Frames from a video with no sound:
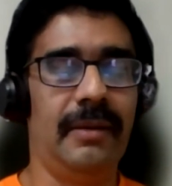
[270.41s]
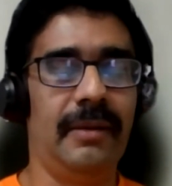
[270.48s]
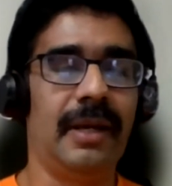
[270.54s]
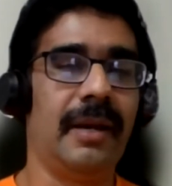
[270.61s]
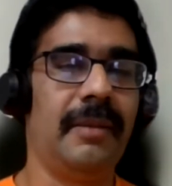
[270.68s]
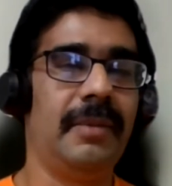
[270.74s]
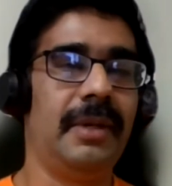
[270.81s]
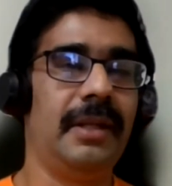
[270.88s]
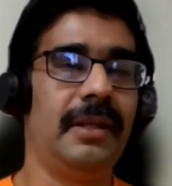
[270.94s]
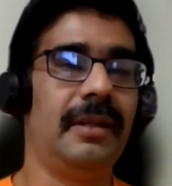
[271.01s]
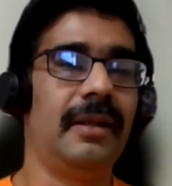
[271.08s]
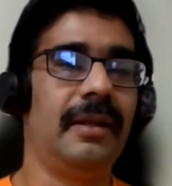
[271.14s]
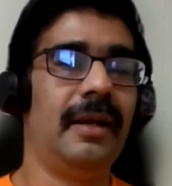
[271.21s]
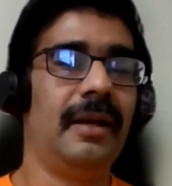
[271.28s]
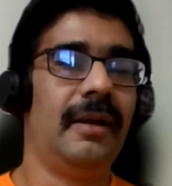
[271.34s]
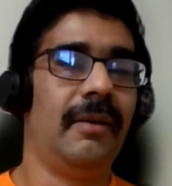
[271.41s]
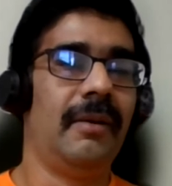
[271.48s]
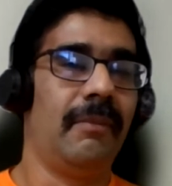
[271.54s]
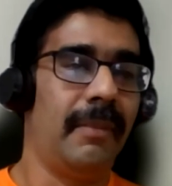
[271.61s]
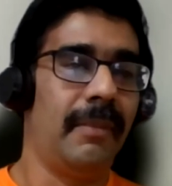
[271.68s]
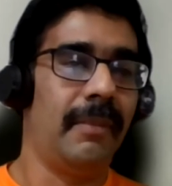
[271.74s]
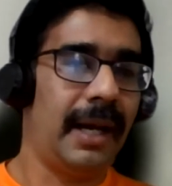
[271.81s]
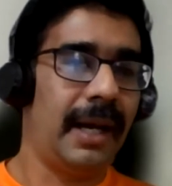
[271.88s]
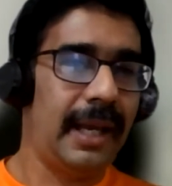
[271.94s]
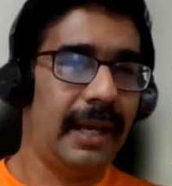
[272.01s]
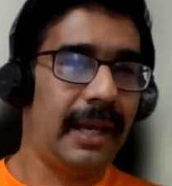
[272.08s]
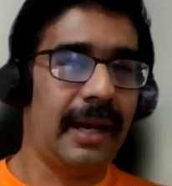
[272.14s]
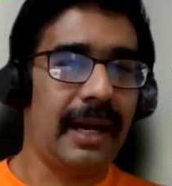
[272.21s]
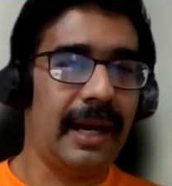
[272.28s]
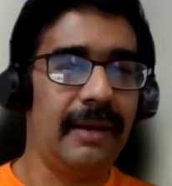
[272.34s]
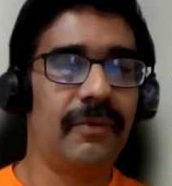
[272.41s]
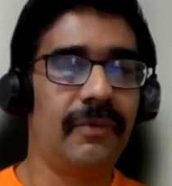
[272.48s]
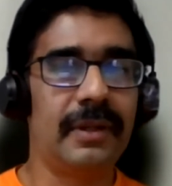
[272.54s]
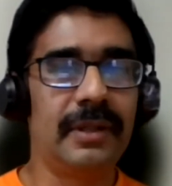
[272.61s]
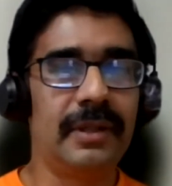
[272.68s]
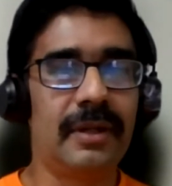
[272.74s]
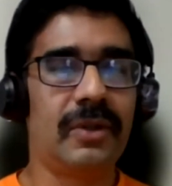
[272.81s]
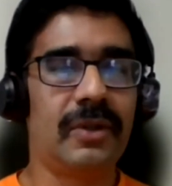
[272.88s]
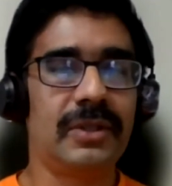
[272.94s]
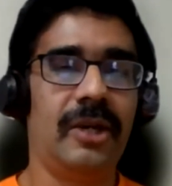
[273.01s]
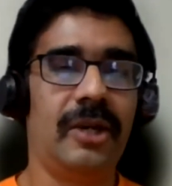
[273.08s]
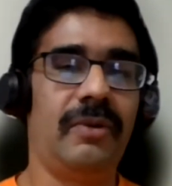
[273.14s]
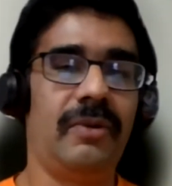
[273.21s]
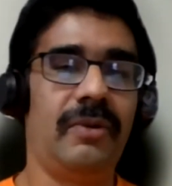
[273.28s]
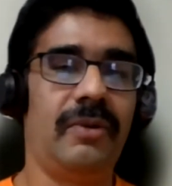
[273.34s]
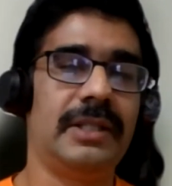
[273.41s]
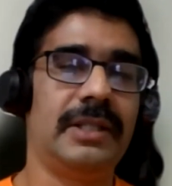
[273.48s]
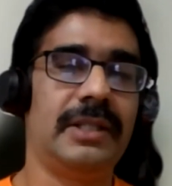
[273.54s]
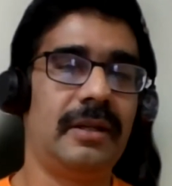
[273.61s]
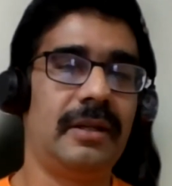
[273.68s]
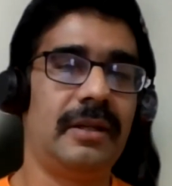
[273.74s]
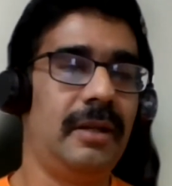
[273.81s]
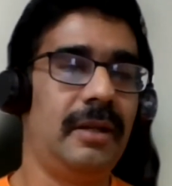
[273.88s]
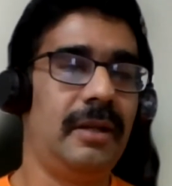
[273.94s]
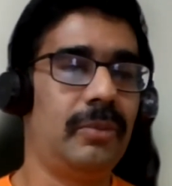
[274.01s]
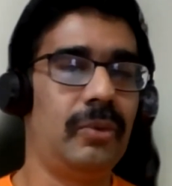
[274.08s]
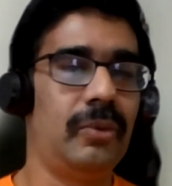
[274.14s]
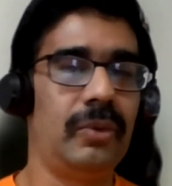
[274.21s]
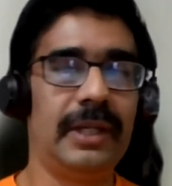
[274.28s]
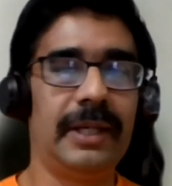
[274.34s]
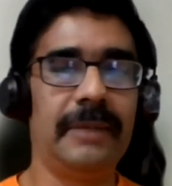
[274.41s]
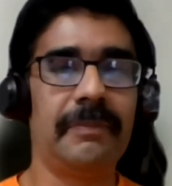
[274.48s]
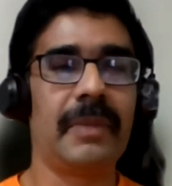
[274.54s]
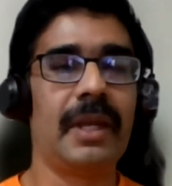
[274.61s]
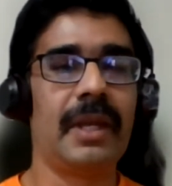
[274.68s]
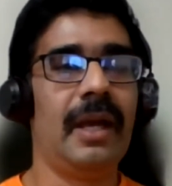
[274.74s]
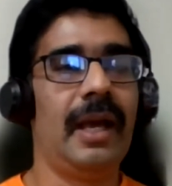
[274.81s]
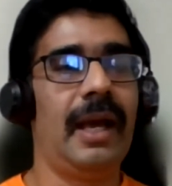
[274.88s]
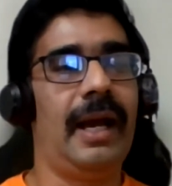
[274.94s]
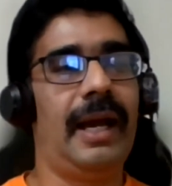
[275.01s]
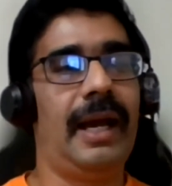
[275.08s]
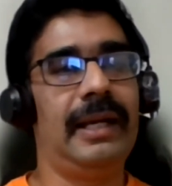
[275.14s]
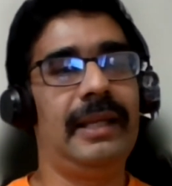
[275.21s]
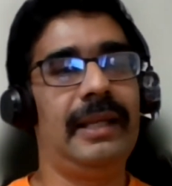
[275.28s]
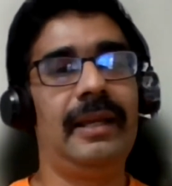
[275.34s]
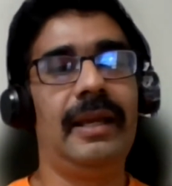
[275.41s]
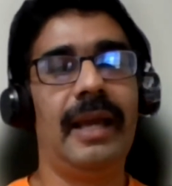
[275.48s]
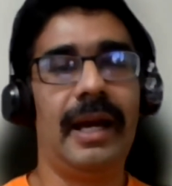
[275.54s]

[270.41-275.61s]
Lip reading: I mean, my grandfather was Ayurveda Acharya in Pune, and he